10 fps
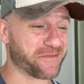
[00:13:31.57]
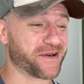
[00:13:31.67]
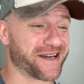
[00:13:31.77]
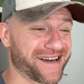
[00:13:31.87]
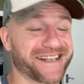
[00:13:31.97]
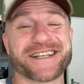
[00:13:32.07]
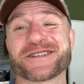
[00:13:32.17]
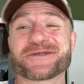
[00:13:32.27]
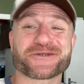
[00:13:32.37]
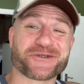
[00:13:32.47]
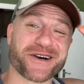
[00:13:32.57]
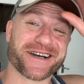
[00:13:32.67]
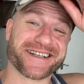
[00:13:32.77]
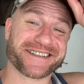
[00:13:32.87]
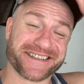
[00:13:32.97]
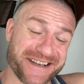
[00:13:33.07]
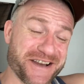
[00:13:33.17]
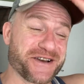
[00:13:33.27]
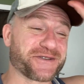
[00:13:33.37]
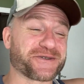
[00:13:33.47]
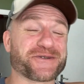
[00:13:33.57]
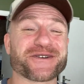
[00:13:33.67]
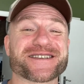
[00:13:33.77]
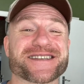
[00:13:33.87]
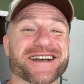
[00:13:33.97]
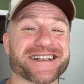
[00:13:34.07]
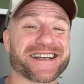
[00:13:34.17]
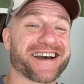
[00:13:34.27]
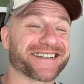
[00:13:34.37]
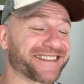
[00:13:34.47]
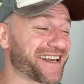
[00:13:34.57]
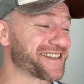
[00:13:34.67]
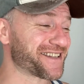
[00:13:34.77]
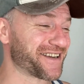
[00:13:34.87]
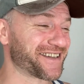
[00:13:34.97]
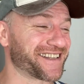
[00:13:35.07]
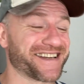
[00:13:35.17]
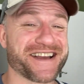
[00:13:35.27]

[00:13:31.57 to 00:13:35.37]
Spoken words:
but I need to try it to know exactly how it tastes like.